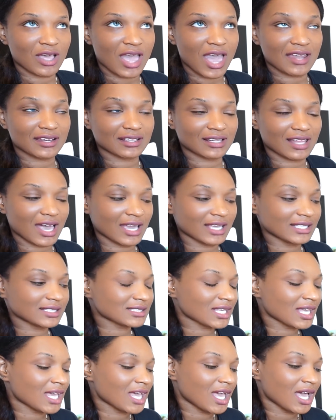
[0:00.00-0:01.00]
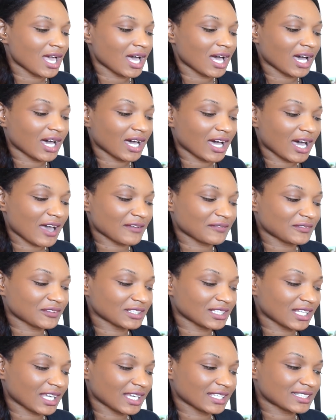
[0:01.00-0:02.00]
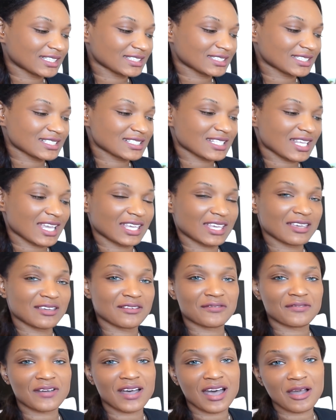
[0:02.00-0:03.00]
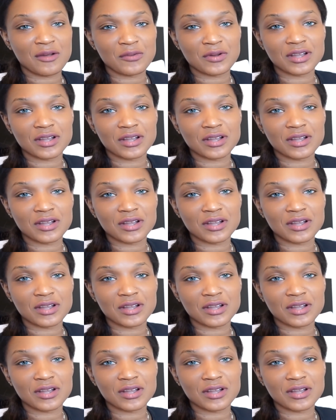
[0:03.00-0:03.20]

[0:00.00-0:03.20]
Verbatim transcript: analyze. I feel like this is like If I